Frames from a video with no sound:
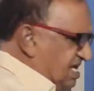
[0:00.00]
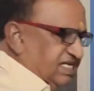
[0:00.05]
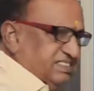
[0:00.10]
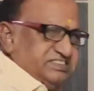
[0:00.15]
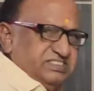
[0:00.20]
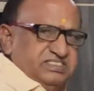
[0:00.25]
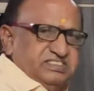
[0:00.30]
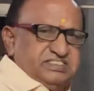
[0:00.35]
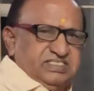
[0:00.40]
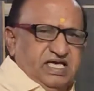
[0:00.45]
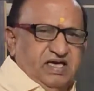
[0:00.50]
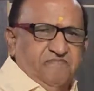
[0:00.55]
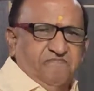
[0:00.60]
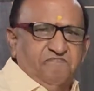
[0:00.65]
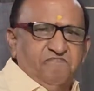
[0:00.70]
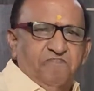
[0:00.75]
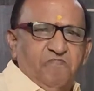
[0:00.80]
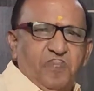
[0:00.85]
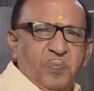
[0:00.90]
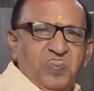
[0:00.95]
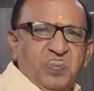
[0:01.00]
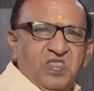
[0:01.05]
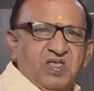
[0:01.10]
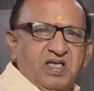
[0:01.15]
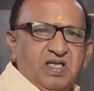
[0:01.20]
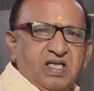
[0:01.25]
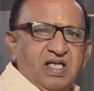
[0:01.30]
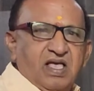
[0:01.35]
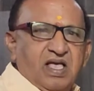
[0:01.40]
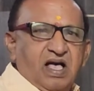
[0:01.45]
else is same.
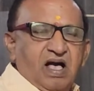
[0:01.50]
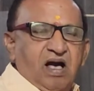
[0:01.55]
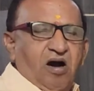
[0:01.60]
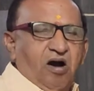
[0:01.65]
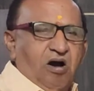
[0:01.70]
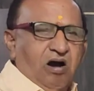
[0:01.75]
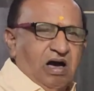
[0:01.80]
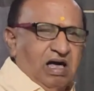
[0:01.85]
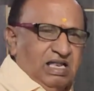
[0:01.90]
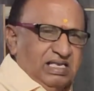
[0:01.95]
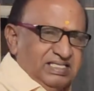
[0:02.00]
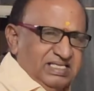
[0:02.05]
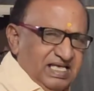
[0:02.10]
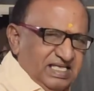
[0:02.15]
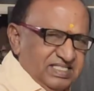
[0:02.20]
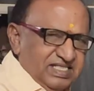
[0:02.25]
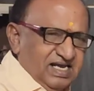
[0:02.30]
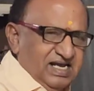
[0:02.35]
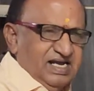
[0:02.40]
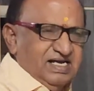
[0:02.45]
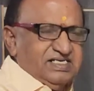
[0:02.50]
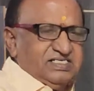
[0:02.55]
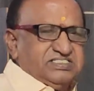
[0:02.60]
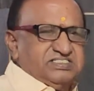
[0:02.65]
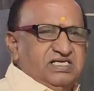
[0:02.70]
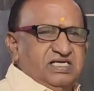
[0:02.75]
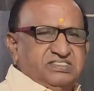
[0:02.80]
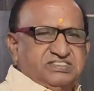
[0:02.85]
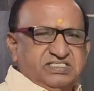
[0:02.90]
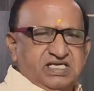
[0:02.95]
All the other letters
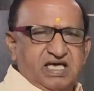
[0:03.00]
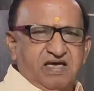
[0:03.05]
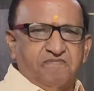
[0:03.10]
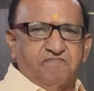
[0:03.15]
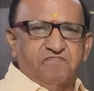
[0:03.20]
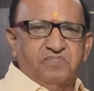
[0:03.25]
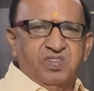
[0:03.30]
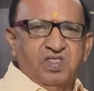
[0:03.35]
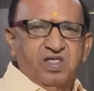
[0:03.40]
are same.